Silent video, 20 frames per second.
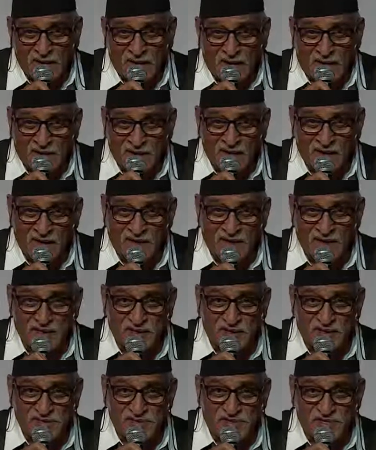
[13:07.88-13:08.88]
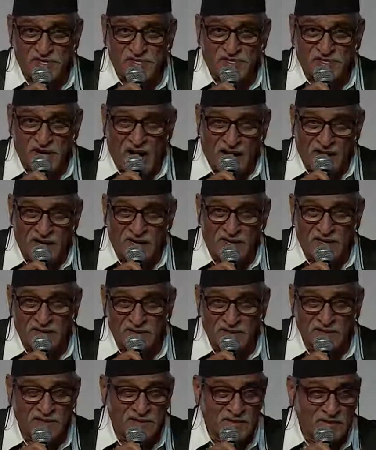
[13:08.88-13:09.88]
And learning is the child
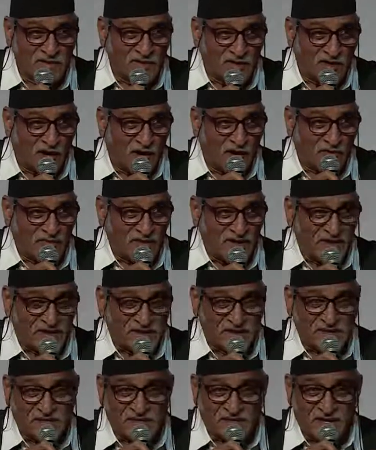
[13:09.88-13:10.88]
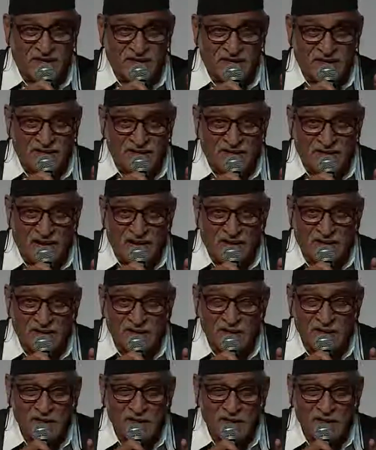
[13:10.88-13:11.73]
of interest and intellect.